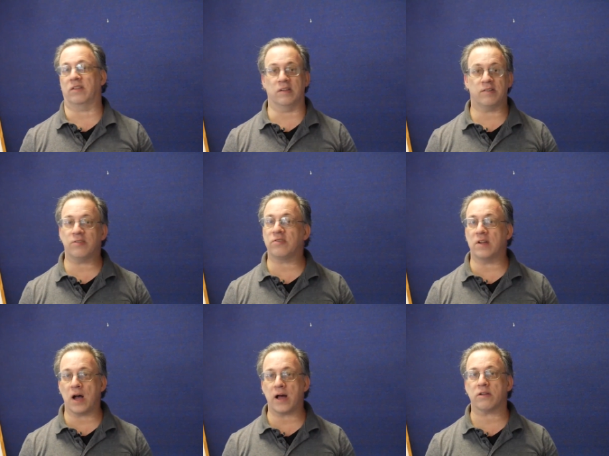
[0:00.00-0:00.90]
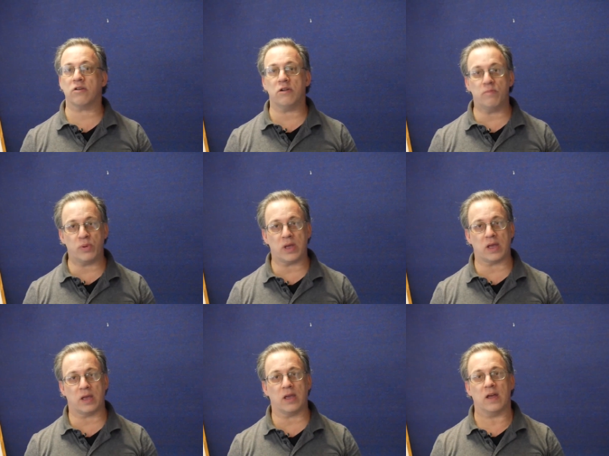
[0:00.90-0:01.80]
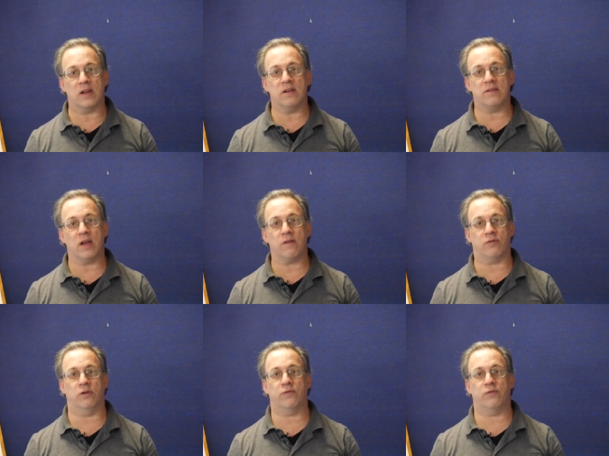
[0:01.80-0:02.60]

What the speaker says: This is not going to be an endeavor